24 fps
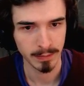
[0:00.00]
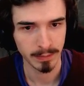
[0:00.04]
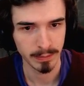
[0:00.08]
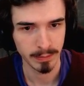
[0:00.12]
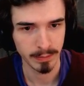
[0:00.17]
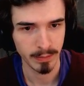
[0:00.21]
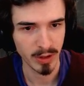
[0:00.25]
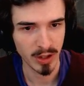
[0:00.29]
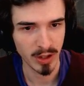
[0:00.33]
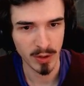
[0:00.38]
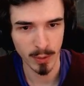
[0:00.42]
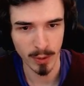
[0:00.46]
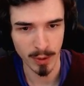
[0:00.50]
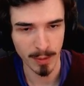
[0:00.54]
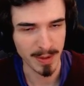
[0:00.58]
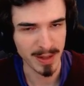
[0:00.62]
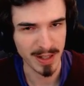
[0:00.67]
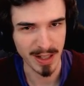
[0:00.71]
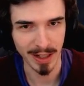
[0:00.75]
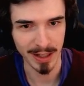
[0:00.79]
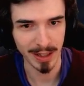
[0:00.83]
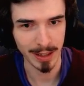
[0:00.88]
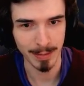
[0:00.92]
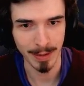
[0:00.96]
We just want to be
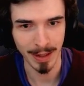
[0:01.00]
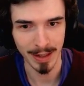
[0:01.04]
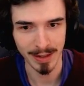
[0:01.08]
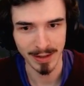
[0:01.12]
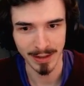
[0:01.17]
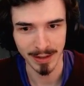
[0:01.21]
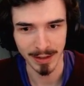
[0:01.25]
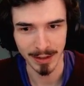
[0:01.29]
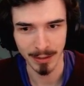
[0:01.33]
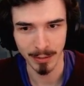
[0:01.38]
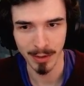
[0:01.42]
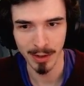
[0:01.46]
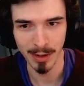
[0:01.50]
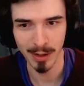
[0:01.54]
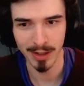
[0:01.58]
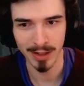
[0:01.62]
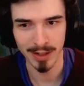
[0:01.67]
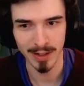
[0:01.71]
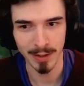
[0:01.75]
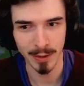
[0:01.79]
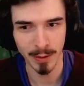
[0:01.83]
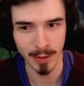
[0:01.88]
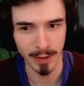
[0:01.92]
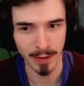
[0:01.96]
tanky, basically. We don't need
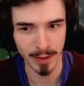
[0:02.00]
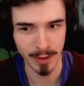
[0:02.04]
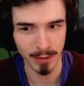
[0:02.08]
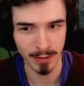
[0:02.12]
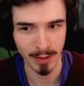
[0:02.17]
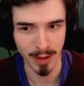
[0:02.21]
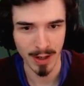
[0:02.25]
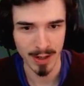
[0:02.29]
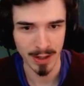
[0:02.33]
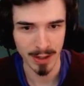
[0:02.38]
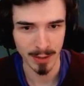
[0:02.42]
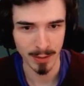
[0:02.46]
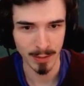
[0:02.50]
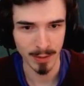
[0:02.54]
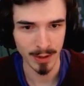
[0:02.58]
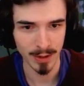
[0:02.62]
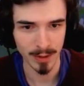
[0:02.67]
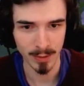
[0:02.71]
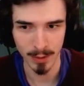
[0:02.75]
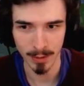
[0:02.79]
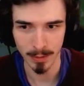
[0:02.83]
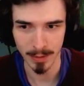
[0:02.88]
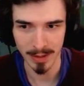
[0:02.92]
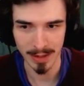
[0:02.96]
to do anything crazy. We just want to be